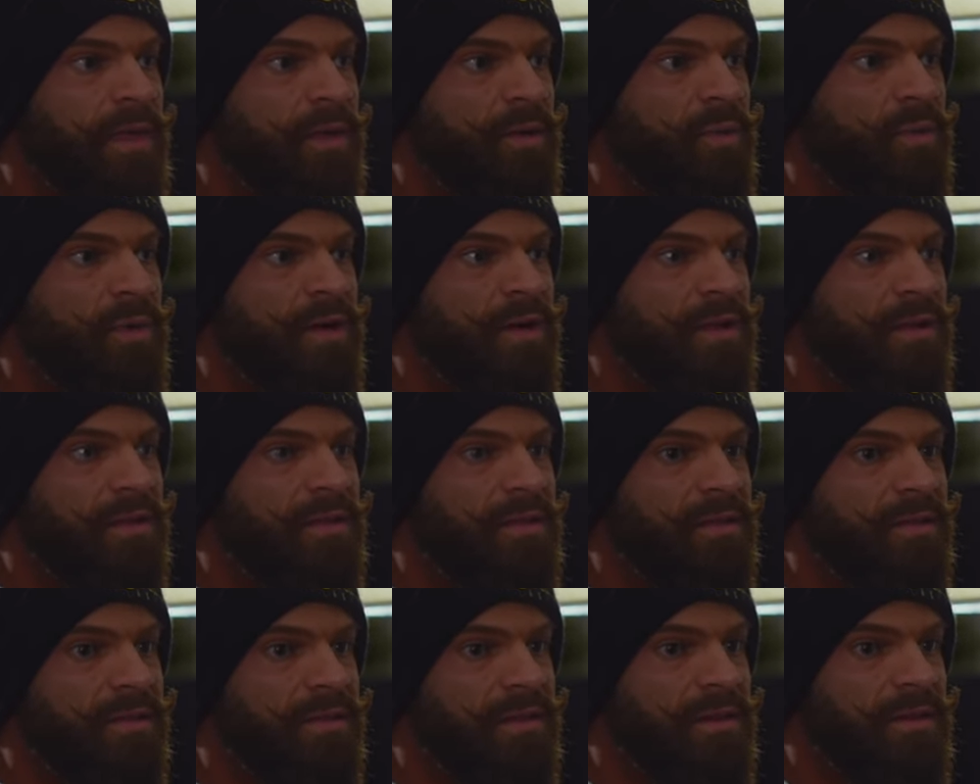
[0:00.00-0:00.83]

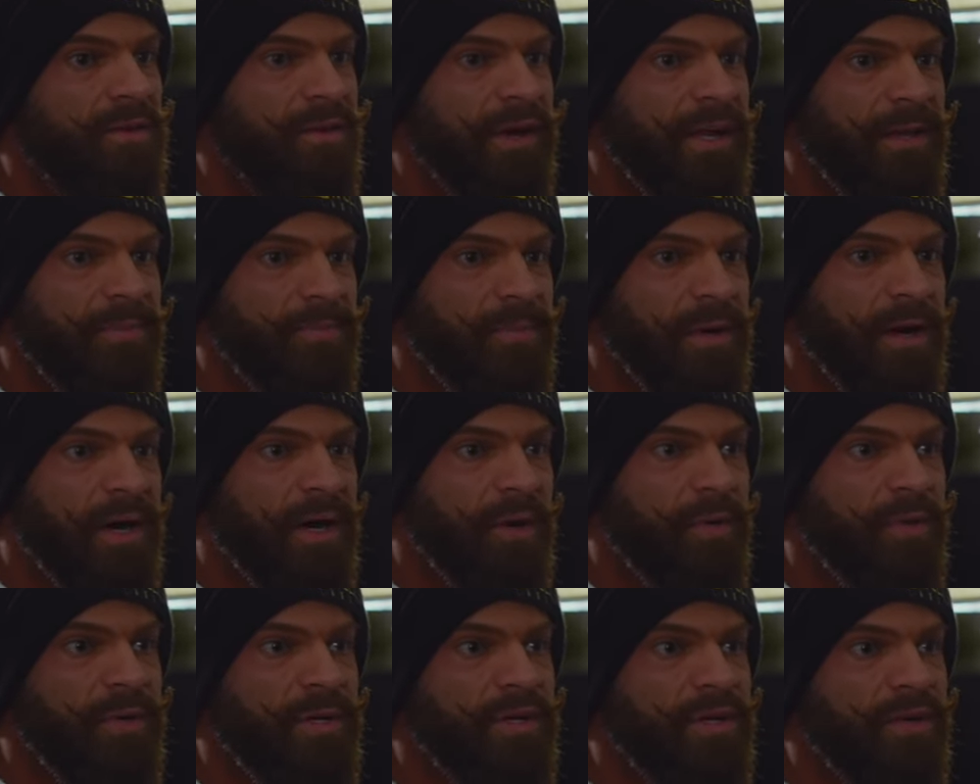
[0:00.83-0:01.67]
With great
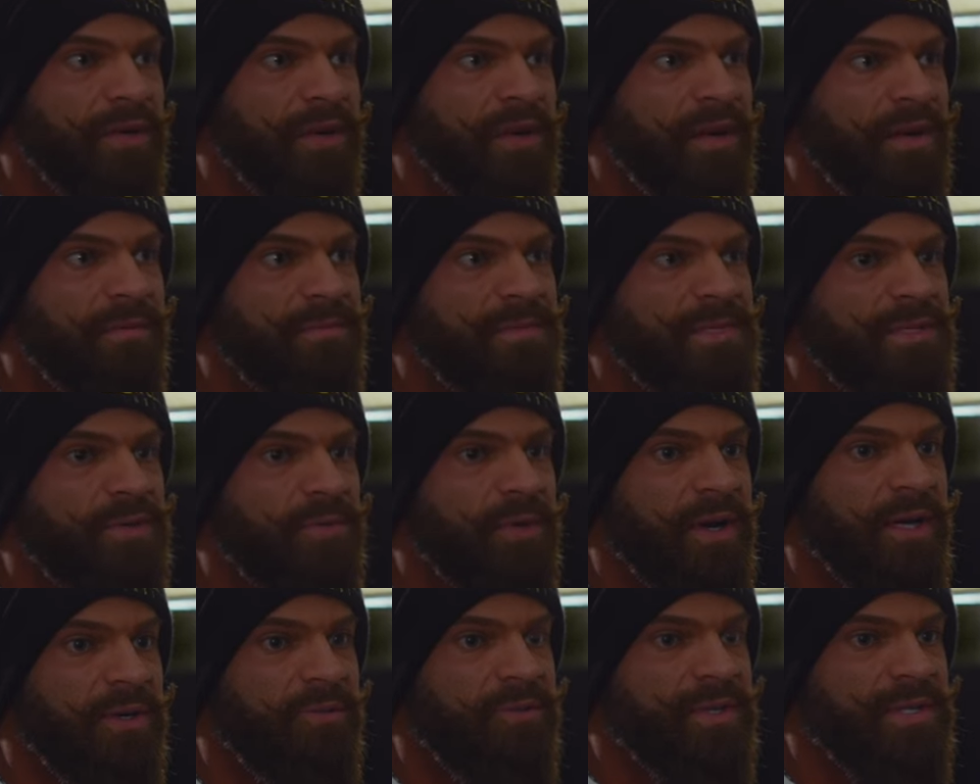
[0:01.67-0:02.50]
power comes
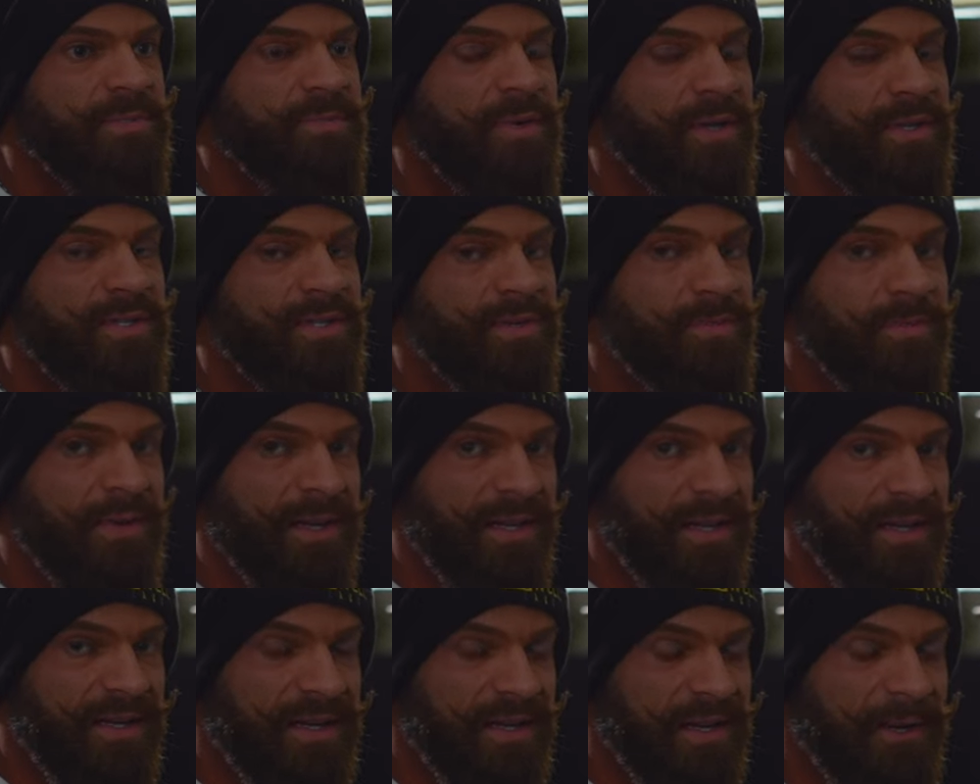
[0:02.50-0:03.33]
great
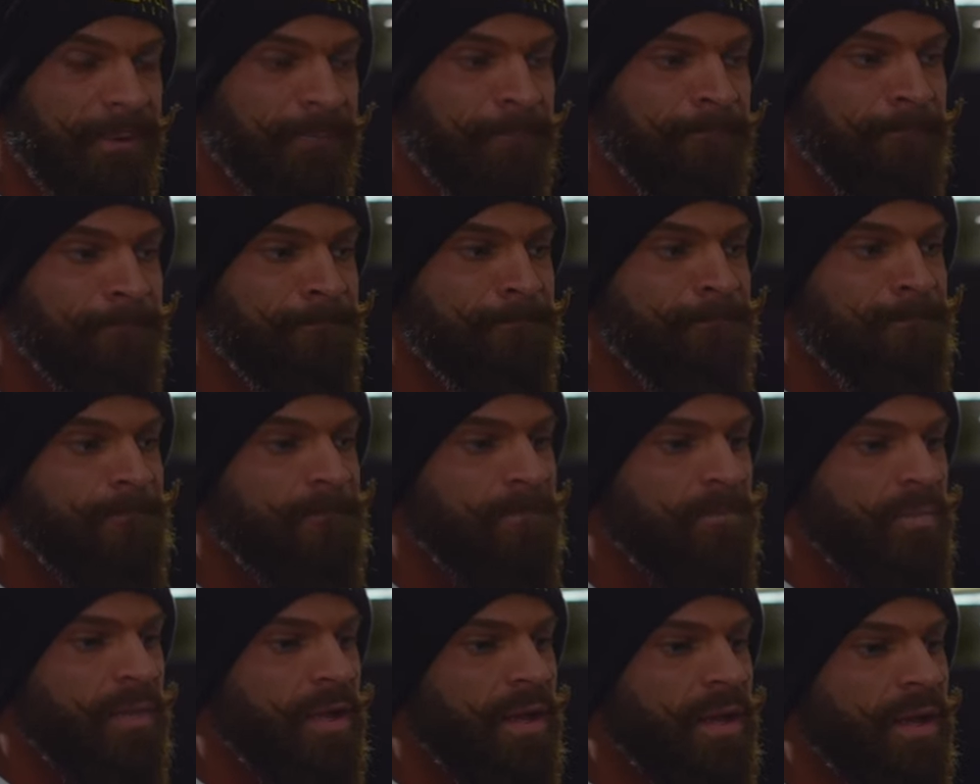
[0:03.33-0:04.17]
responsibility.
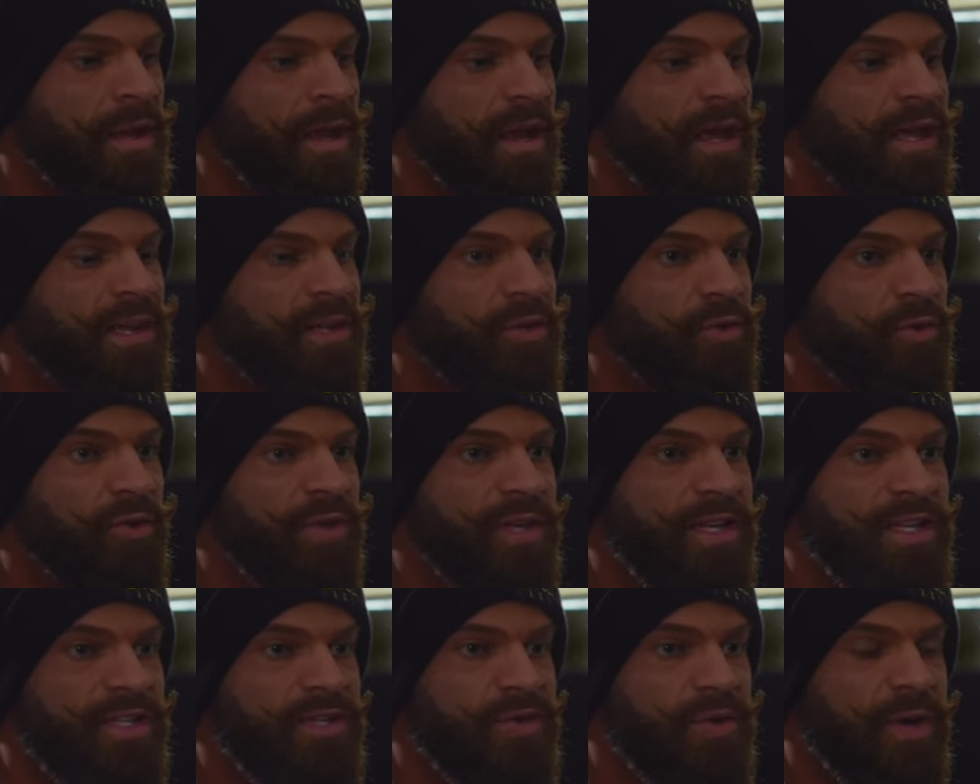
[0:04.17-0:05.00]
And you
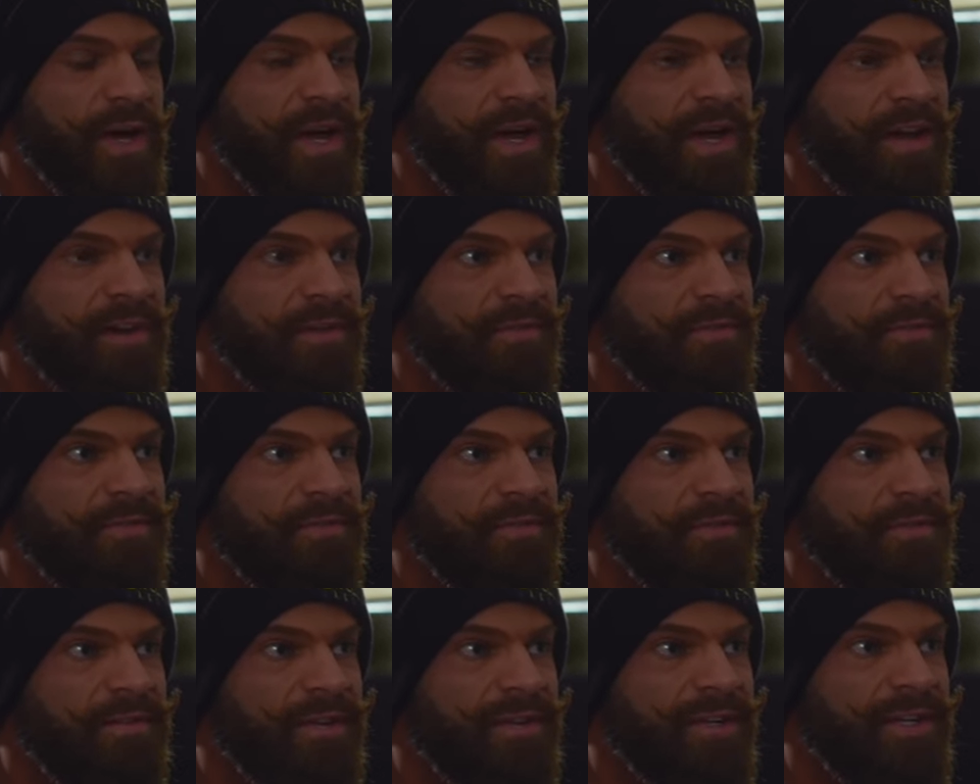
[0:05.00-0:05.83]
need to
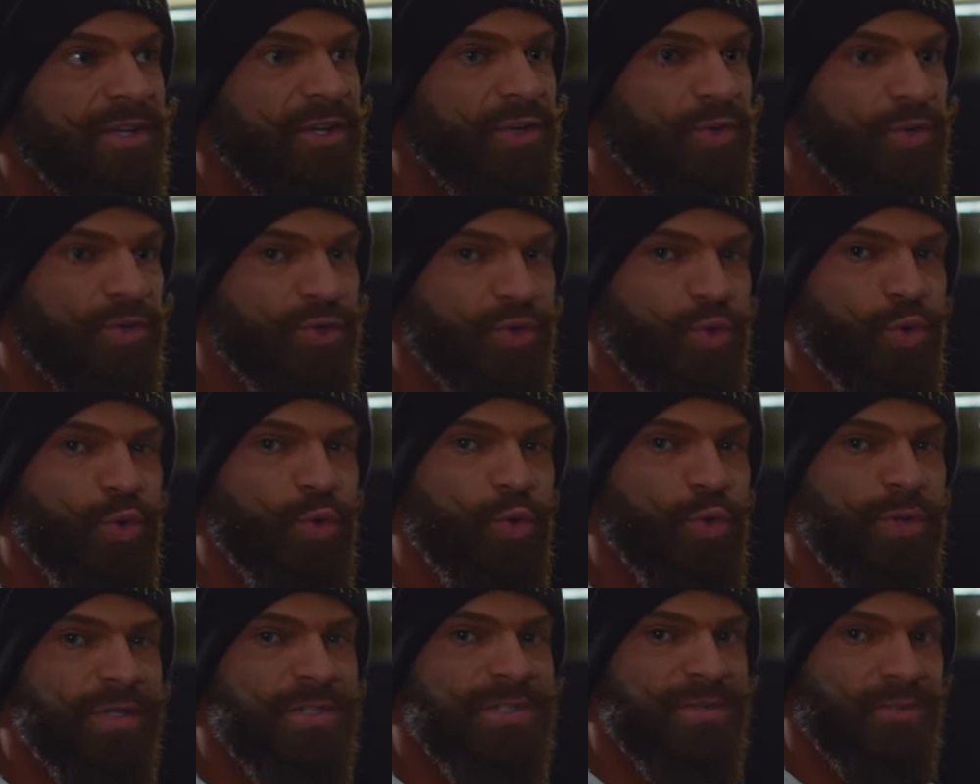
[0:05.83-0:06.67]
have your
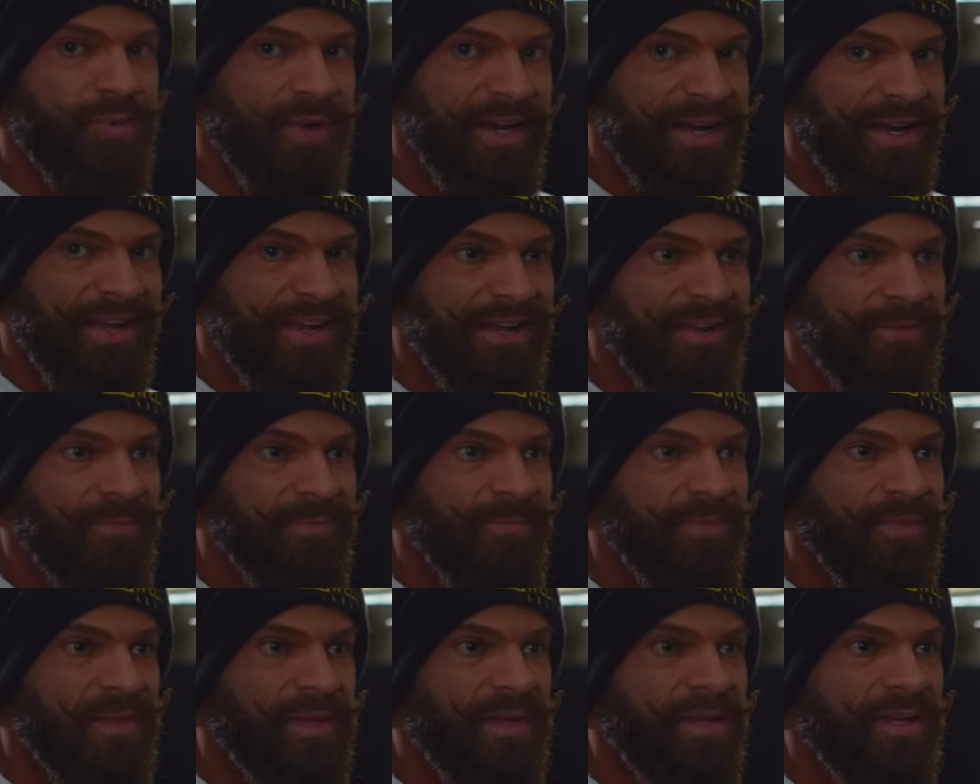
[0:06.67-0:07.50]
tools ready
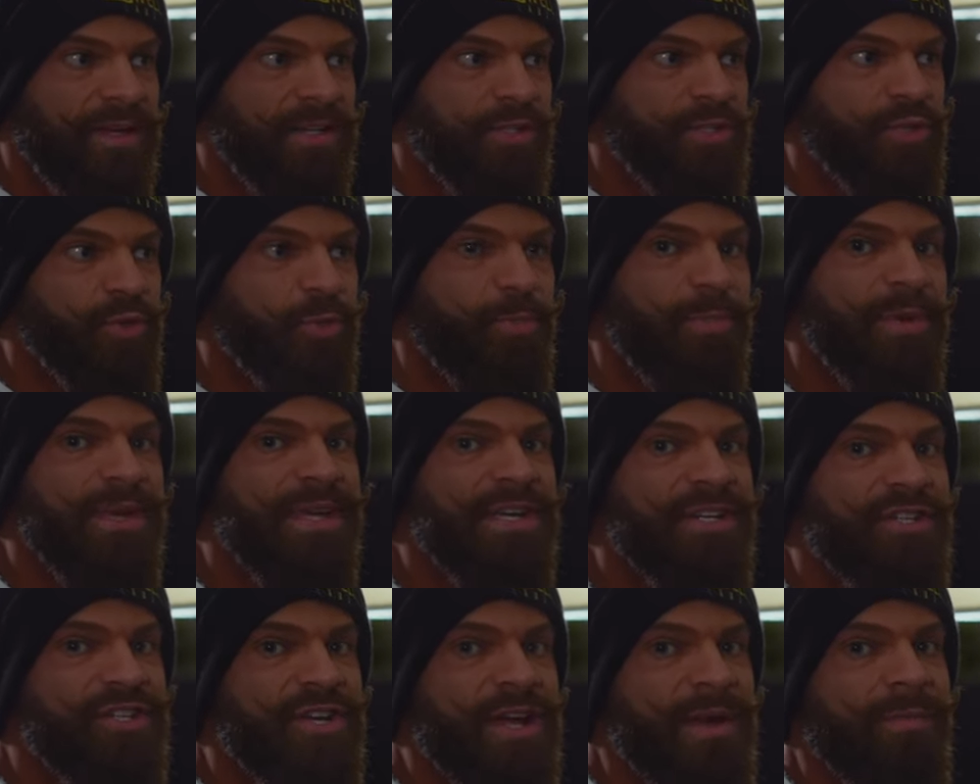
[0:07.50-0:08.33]
to
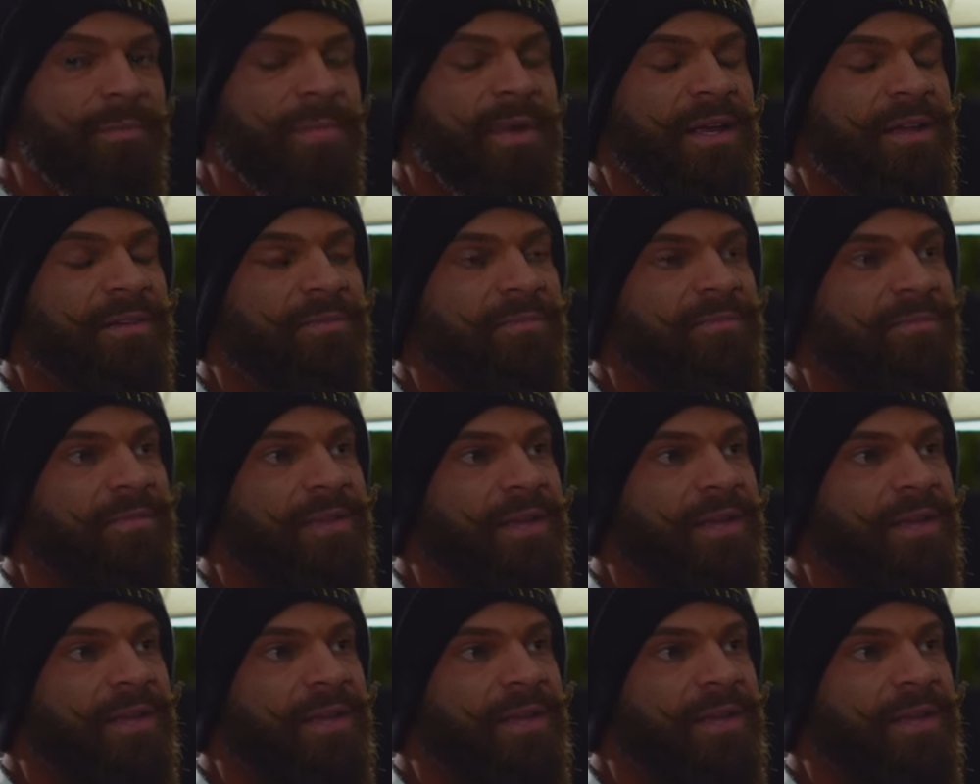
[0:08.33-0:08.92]
be a champion.